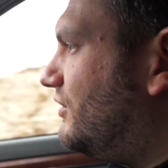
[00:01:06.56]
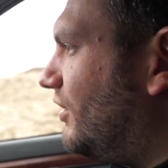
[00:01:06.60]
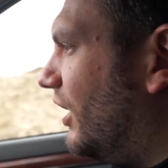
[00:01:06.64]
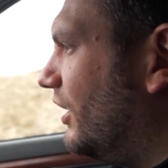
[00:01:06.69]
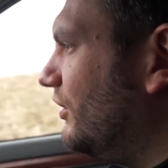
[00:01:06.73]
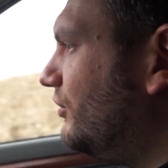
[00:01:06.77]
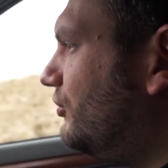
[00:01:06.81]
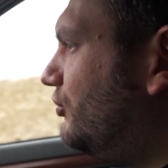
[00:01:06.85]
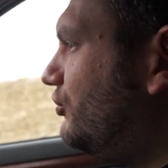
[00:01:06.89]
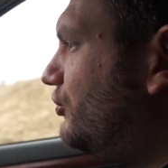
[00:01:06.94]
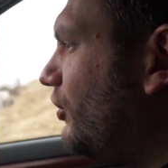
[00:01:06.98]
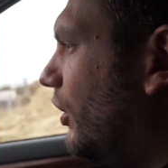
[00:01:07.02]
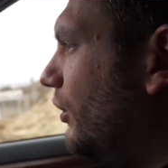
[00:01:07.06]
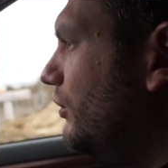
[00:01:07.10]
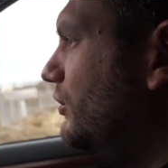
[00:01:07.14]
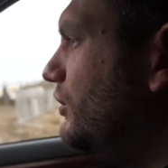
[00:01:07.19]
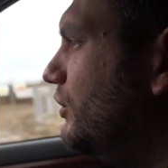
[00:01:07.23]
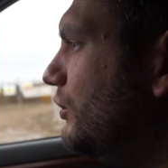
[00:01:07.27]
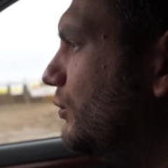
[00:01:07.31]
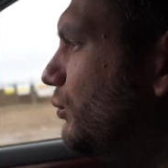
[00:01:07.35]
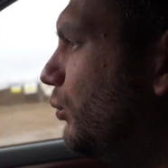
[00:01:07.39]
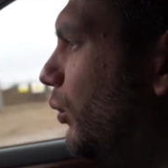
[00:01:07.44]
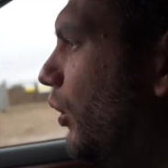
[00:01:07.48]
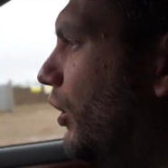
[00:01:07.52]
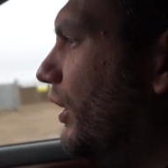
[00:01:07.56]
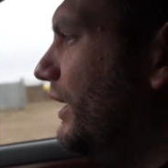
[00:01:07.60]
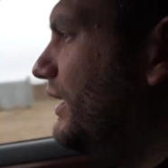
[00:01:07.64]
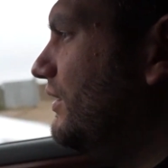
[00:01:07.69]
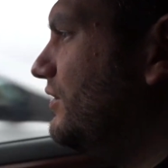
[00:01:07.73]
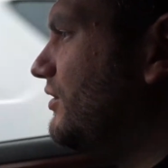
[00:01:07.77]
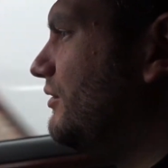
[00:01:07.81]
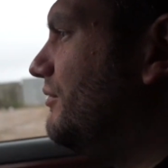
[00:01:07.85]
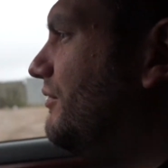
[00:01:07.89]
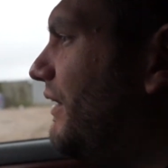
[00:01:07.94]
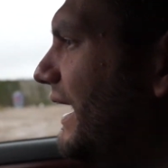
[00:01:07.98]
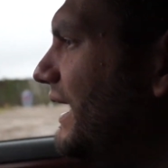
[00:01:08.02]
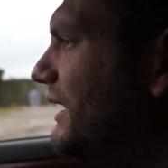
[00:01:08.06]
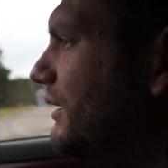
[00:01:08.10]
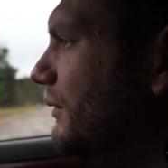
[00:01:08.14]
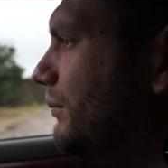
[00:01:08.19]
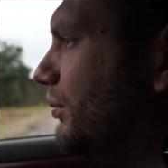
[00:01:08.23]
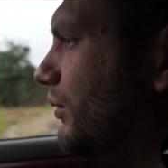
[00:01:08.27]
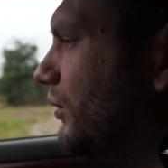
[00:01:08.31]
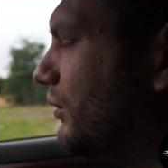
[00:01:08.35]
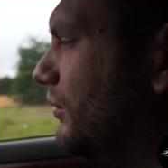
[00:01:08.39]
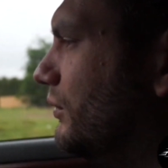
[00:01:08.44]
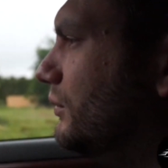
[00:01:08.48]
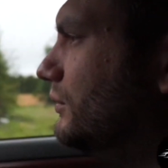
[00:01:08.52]
does show you what is
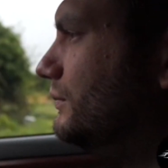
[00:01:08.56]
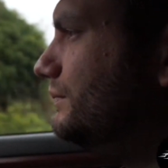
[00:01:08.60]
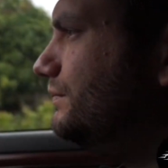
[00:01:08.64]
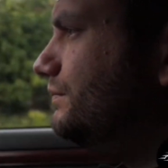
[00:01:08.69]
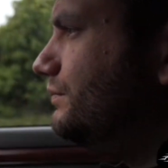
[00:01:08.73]
available